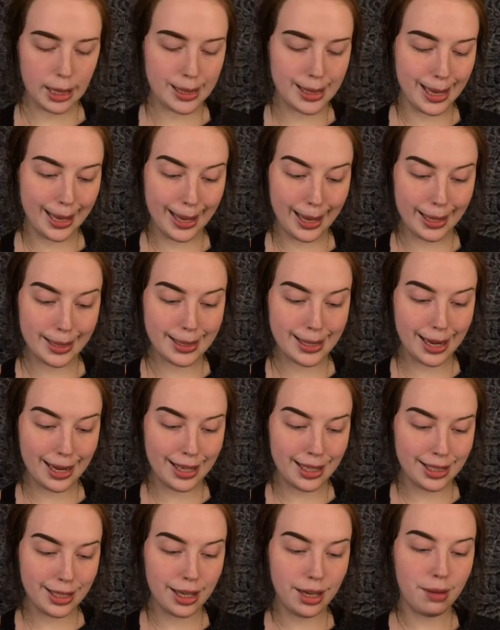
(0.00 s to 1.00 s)
I take a
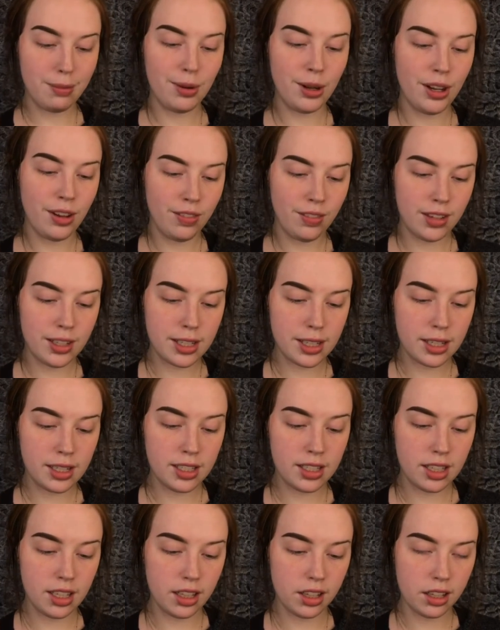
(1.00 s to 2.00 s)
tiny bit of this
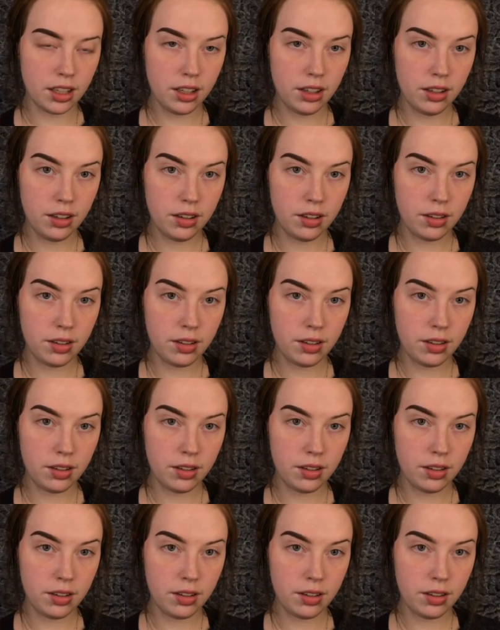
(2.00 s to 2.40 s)
concealer.